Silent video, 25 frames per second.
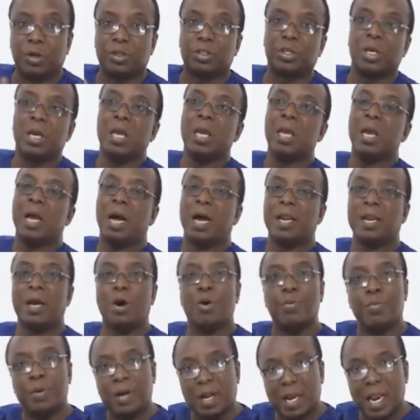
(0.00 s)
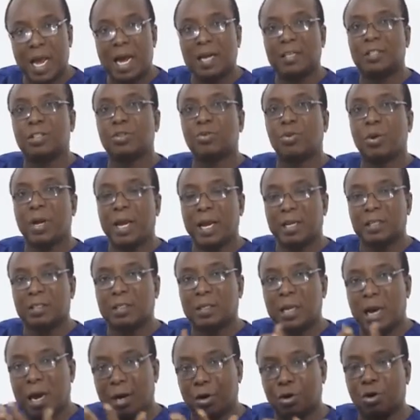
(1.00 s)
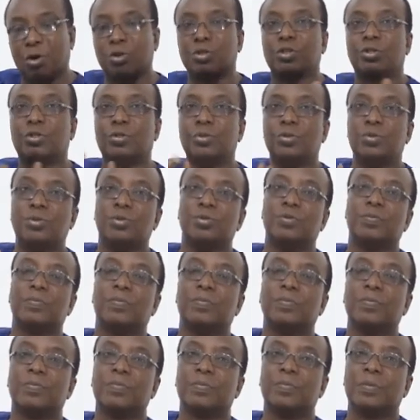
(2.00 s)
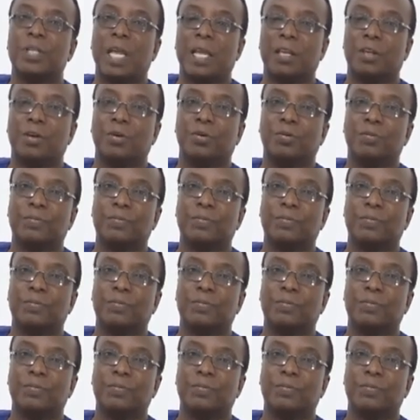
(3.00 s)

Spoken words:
us, and I will be glad to get across to you. Thank you.